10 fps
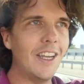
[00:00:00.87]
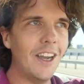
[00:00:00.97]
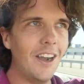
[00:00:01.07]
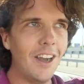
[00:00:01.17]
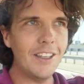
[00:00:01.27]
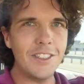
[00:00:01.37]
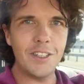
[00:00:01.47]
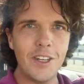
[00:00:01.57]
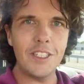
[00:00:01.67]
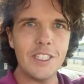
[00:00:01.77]
All right, so
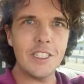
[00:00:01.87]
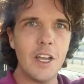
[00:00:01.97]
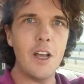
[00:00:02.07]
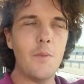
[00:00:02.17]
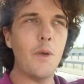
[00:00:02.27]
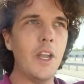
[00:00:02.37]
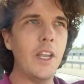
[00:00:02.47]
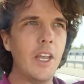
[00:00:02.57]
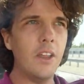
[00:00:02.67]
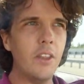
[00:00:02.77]
I just um, ran
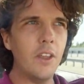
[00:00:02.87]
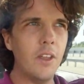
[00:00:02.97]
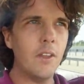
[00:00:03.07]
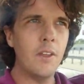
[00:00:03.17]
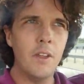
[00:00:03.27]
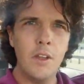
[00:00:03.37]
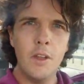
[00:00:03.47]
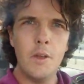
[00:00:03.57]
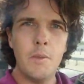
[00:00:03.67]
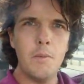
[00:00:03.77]
down the
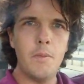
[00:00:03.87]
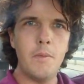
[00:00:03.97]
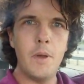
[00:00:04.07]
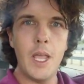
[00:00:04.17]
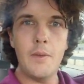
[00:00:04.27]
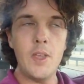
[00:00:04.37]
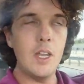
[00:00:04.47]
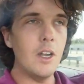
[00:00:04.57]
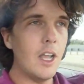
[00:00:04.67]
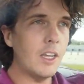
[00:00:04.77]
Miami
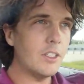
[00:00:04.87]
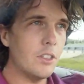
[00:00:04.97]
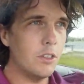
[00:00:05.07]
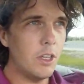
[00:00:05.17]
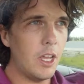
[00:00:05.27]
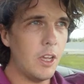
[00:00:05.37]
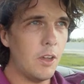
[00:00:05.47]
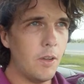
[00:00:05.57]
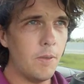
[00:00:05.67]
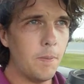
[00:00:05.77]
International.
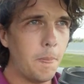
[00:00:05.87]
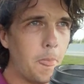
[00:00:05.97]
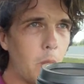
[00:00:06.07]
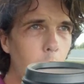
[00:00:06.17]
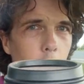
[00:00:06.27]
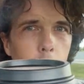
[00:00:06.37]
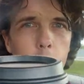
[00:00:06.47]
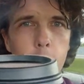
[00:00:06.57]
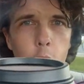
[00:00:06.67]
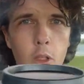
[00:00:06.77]
Now went over
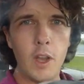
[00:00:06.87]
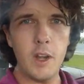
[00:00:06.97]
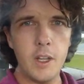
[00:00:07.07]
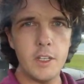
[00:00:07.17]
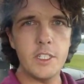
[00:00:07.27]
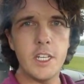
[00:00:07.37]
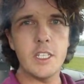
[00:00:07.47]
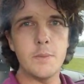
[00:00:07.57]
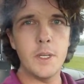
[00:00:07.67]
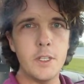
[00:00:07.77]
the Fort Lauderdale, checked
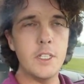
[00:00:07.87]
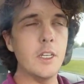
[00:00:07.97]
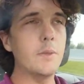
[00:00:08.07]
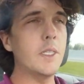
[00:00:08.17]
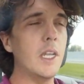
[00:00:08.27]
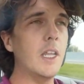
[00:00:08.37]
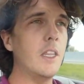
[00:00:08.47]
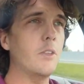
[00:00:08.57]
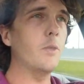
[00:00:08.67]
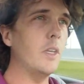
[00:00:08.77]
to my hotel. I'm staying
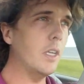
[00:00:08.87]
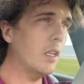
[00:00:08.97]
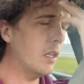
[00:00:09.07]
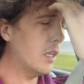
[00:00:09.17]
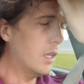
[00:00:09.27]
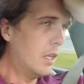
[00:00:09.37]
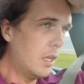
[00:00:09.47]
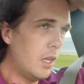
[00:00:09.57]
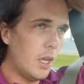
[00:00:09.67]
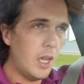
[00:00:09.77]
out this weekend,
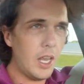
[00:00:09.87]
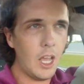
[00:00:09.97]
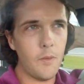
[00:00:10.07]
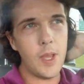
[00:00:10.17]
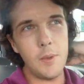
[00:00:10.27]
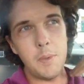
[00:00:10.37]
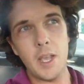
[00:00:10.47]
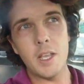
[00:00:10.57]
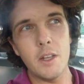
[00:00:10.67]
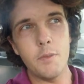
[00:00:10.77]
and now I'm heading
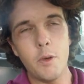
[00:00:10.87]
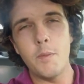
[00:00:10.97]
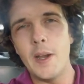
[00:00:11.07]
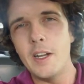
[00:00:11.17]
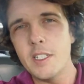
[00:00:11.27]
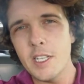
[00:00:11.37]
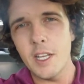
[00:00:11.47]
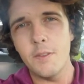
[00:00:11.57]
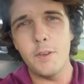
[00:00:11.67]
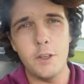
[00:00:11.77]
back up to Fort Myers. I
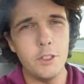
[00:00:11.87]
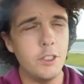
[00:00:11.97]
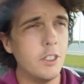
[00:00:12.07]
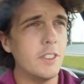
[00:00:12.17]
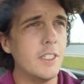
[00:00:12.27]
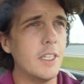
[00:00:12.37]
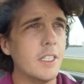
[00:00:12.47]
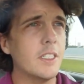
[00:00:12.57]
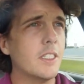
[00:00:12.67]
got a photo shoot at six.